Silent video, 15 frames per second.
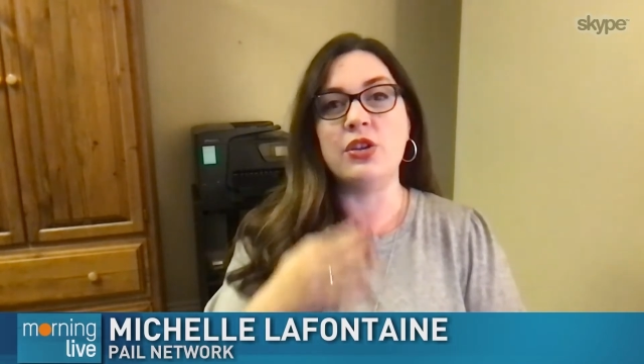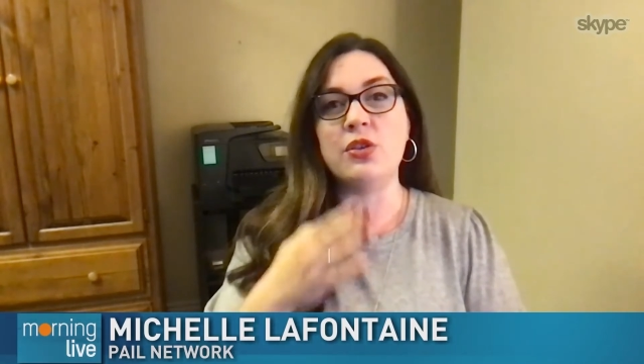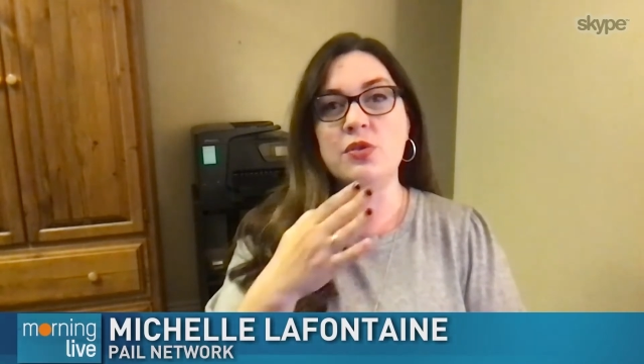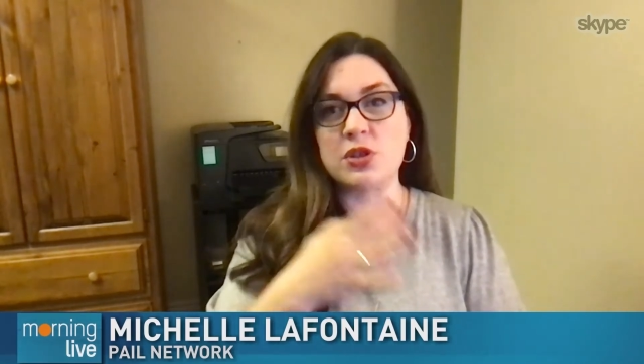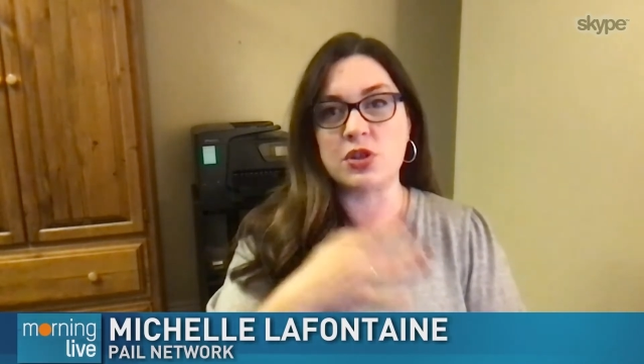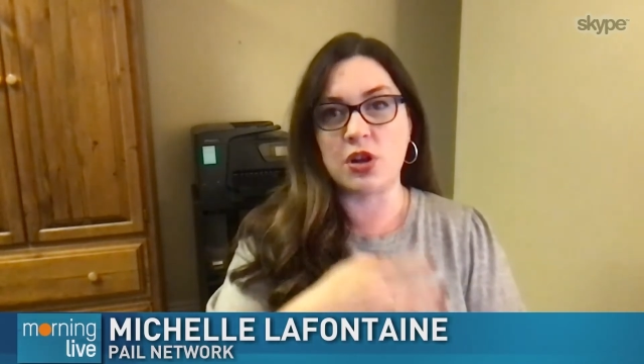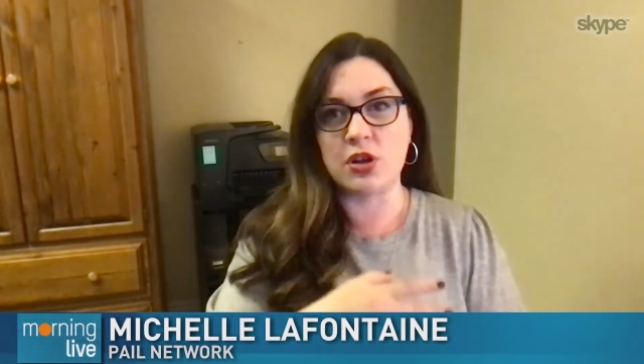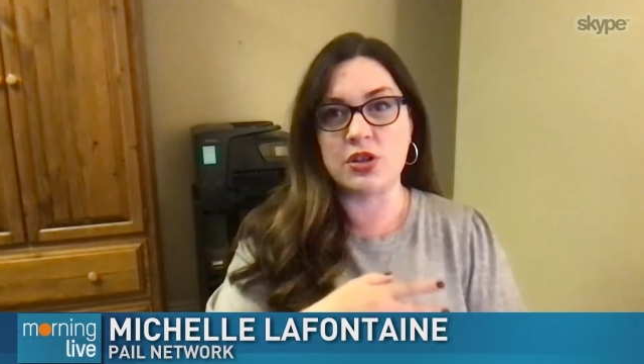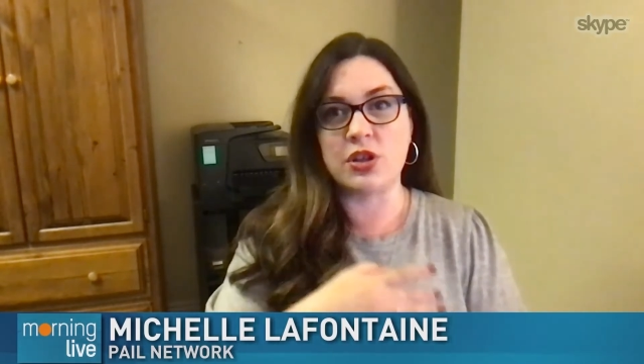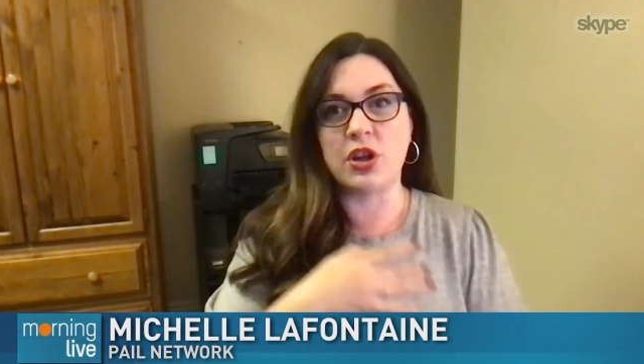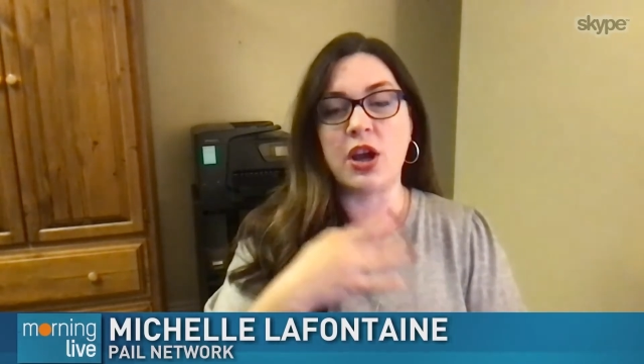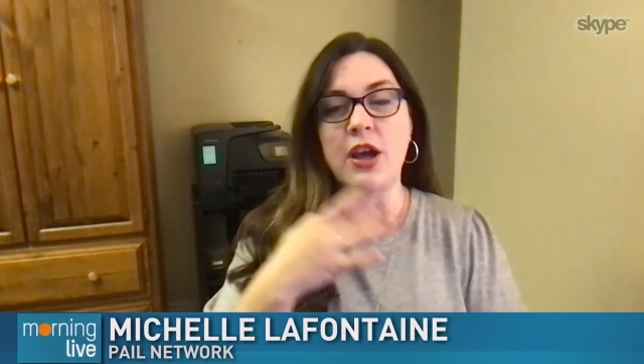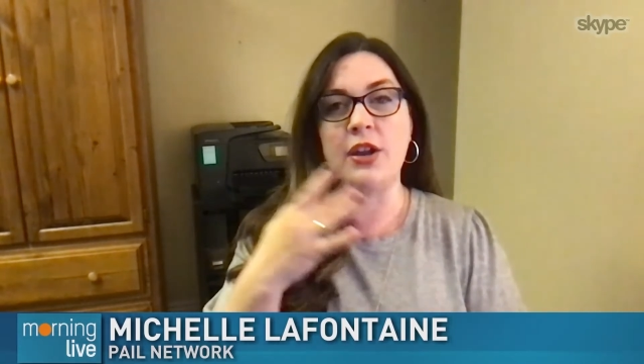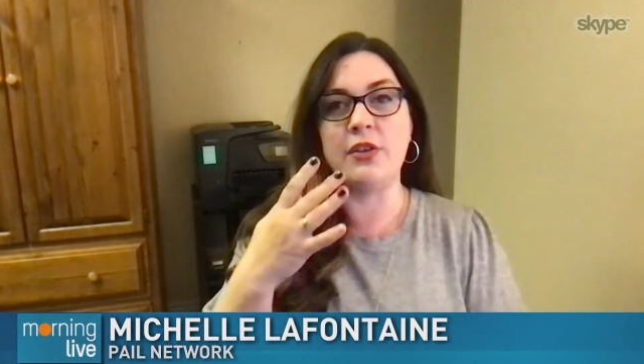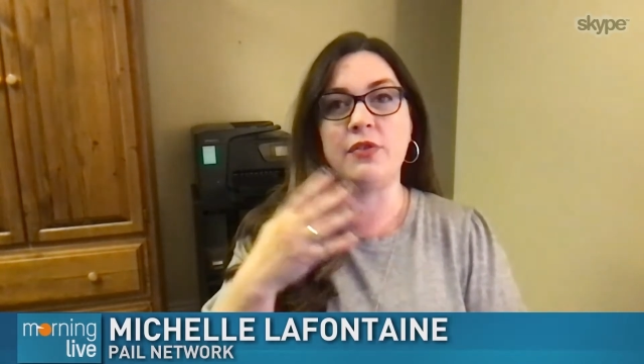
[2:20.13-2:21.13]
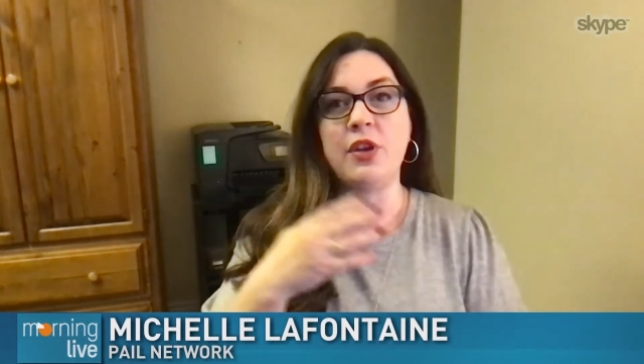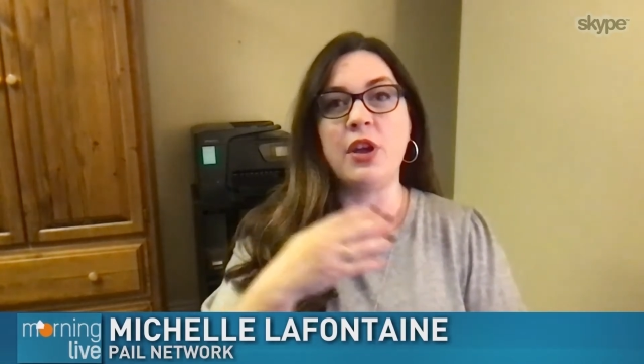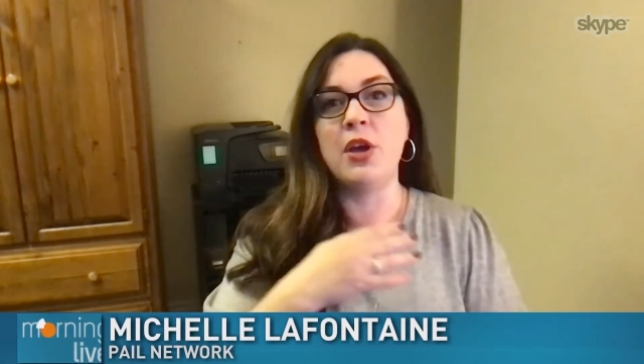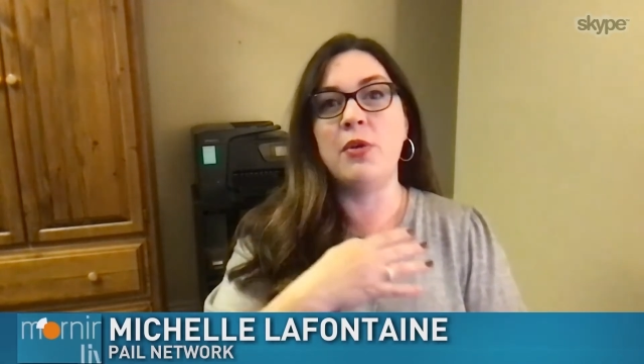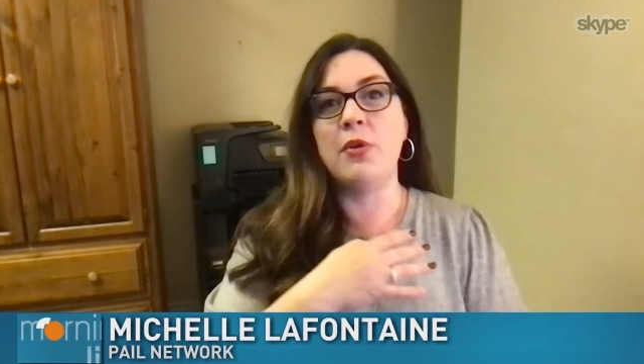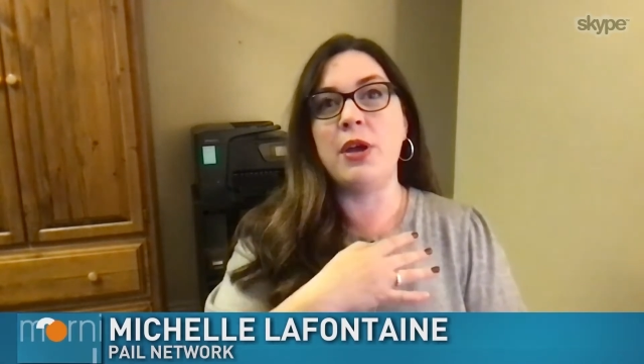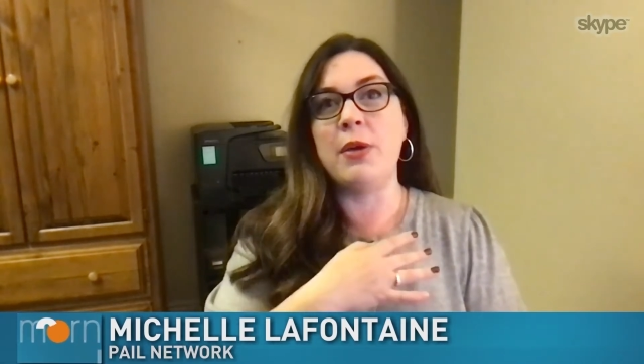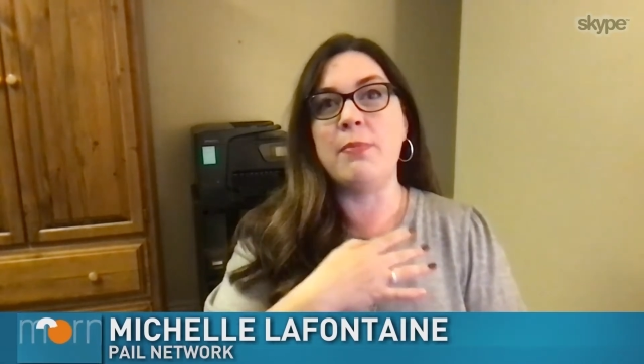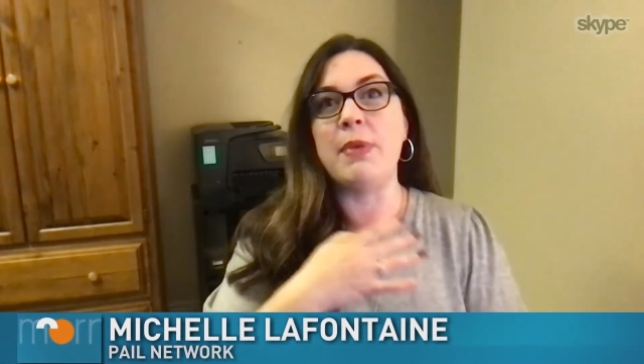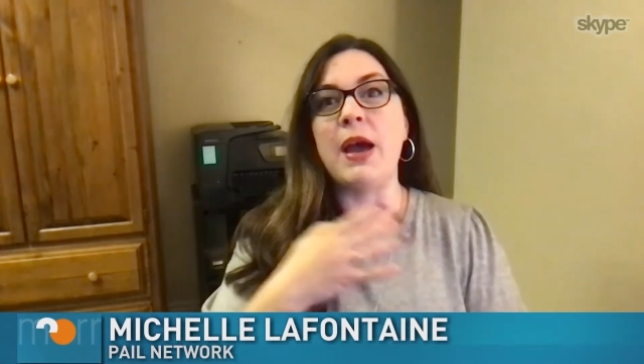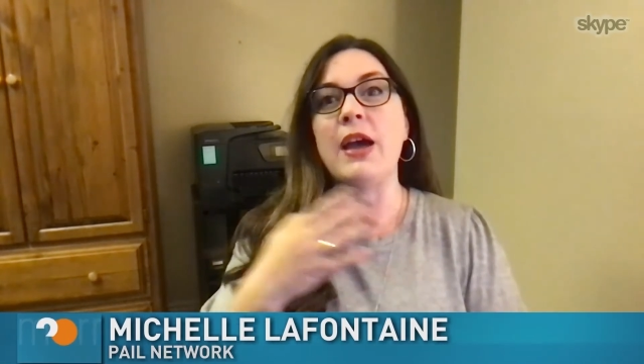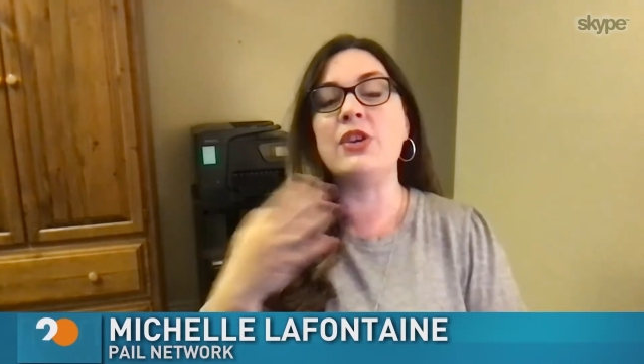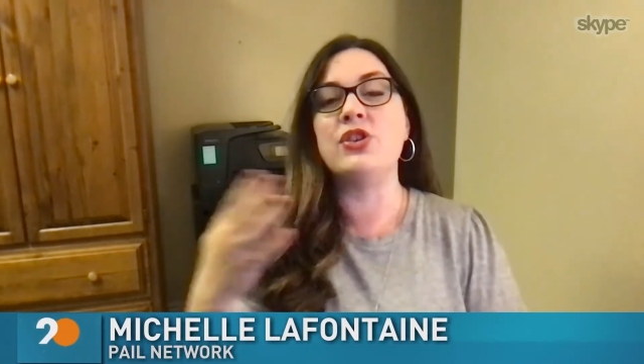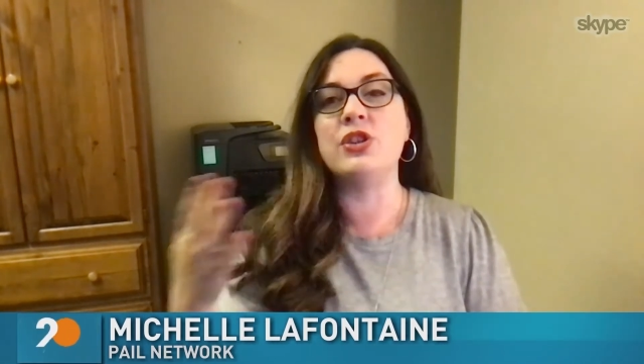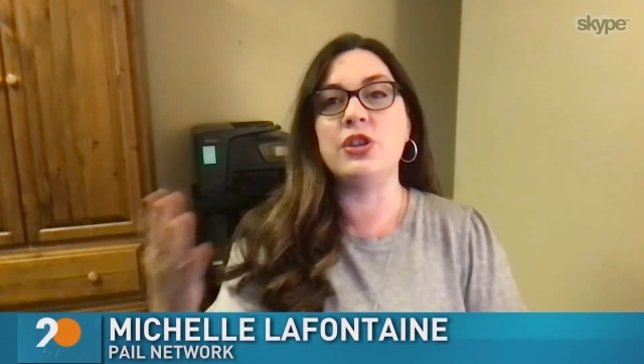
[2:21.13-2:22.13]
you start to kind of
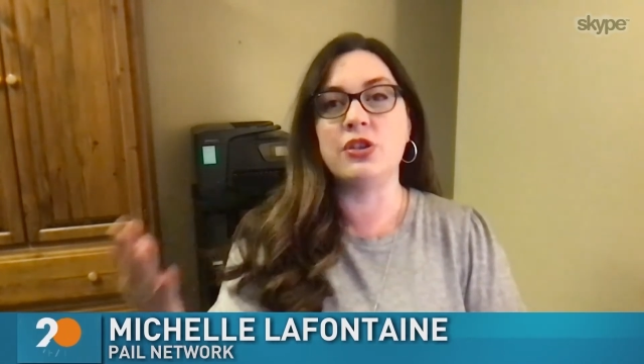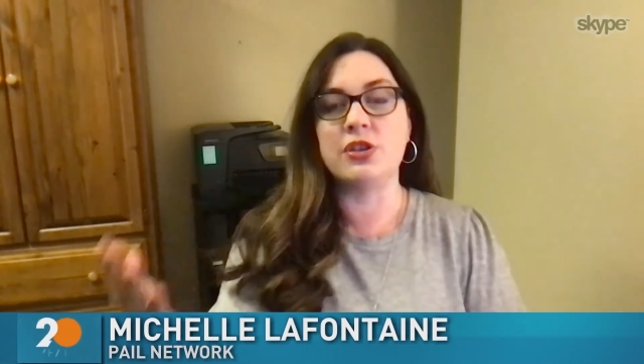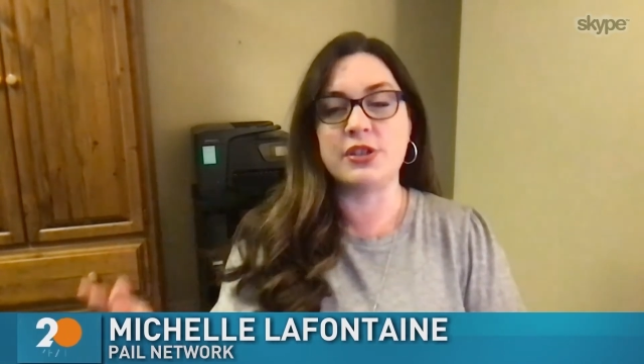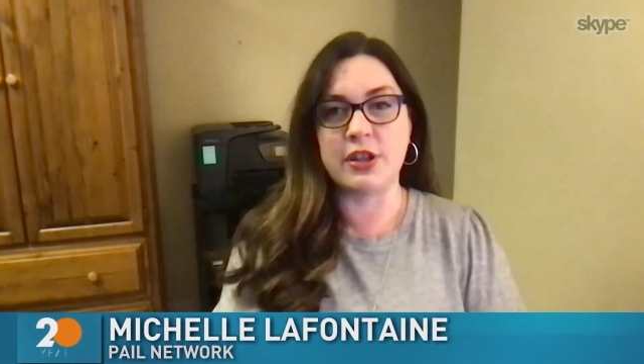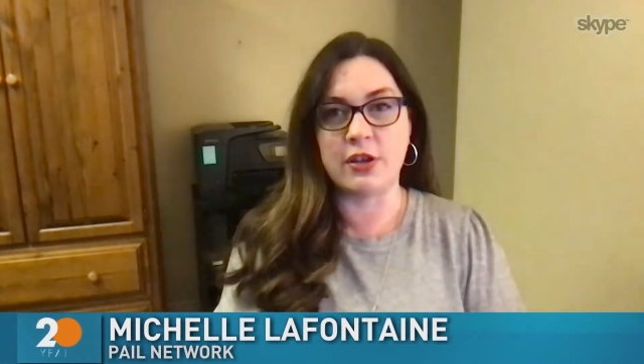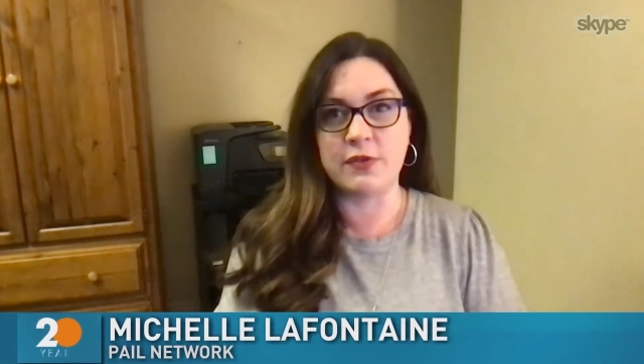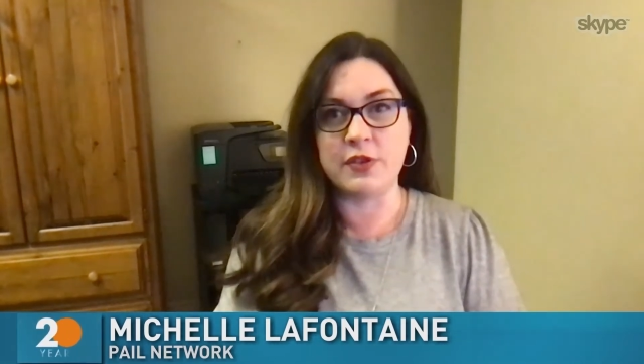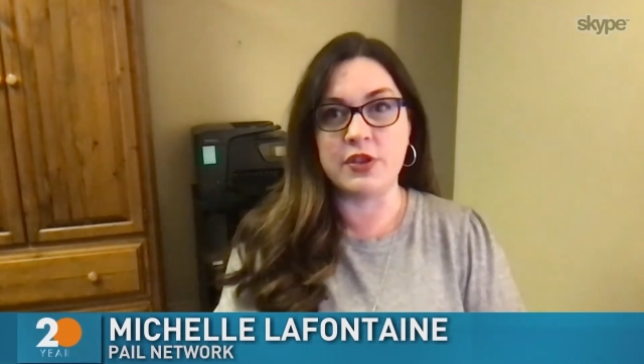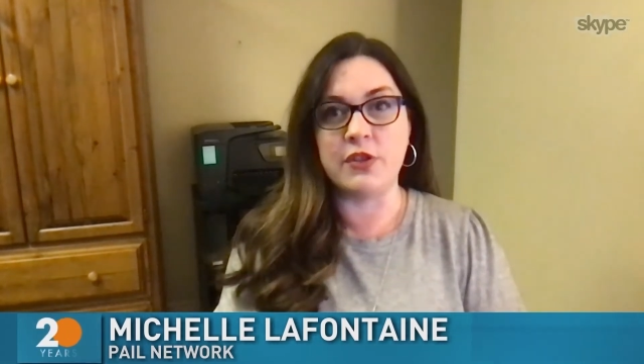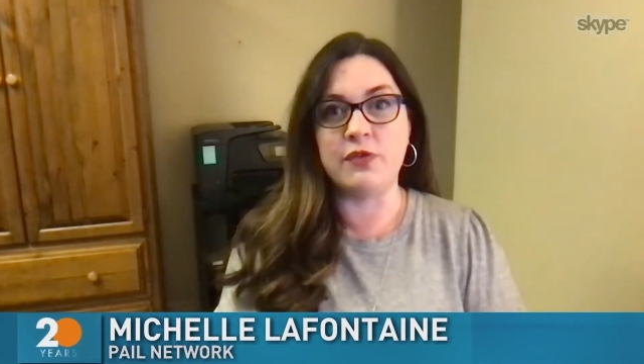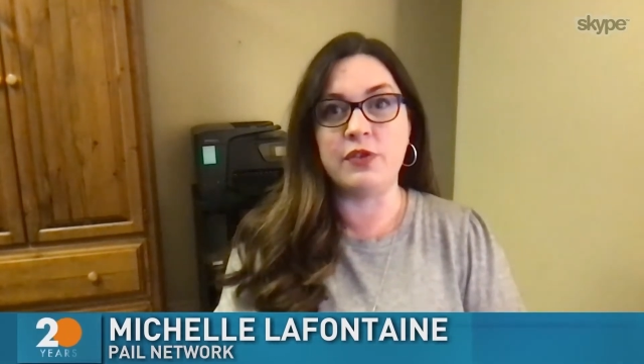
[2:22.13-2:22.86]
imagine yourself in the